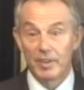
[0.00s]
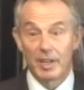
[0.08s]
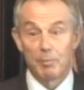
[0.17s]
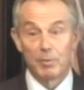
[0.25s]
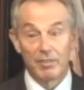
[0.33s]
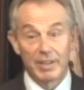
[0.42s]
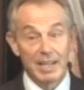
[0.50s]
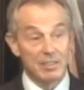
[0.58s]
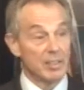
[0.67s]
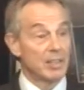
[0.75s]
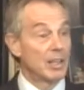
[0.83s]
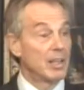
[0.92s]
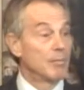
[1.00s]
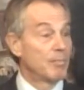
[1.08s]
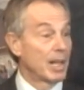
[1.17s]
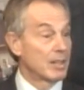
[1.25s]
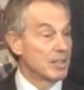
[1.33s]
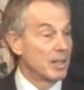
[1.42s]
The number of guests in
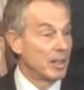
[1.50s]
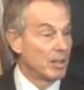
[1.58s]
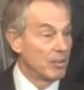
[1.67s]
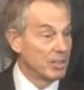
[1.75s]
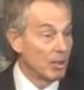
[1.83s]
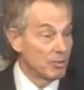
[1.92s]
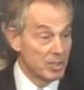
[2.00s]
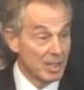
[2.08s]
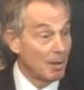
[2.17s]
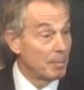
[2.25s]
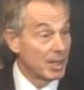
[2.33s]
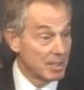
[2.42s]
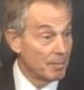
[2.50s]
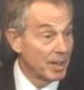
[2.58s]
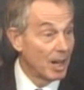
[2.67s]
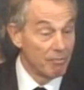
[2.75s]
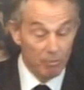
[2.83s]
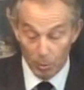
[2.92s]
Palestinian hotels is up by something
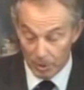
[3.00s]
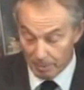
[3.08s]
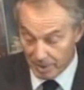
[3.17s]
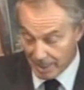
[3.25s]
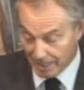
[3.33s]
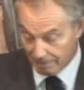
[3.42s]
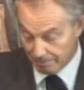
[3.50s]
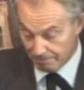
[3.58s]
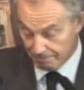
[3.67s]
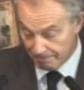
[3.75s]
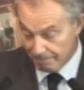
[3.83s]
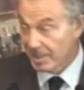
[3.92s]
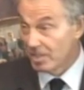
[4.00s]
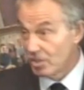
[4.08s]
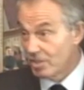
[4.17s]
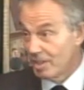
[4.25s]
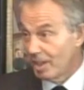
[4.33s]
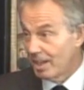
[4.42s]
like 40%. That's
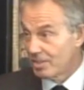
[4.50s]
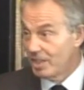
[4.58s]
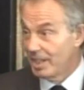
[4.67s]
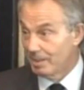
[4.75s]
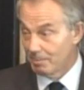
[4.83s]
just in the last year.